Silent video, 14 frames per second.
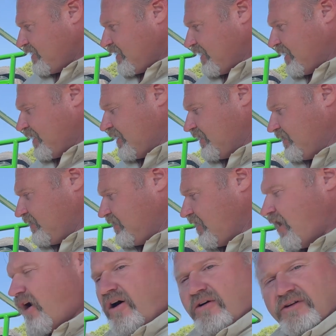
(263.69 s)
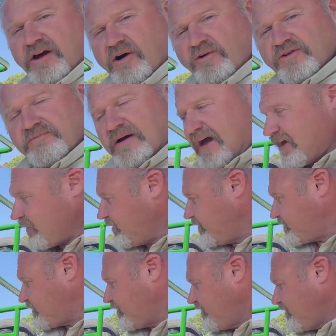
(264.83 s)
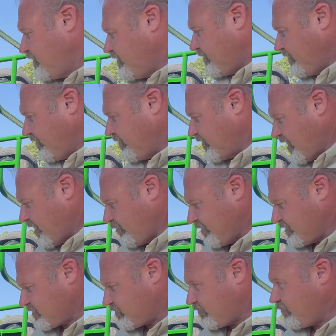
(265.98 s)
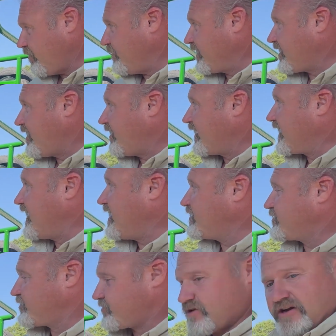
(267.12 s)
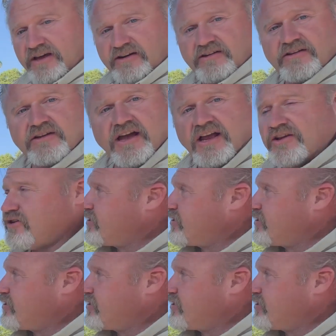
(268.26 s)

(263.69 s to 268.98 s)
And on the older balers, there was what we call a gas strut, and you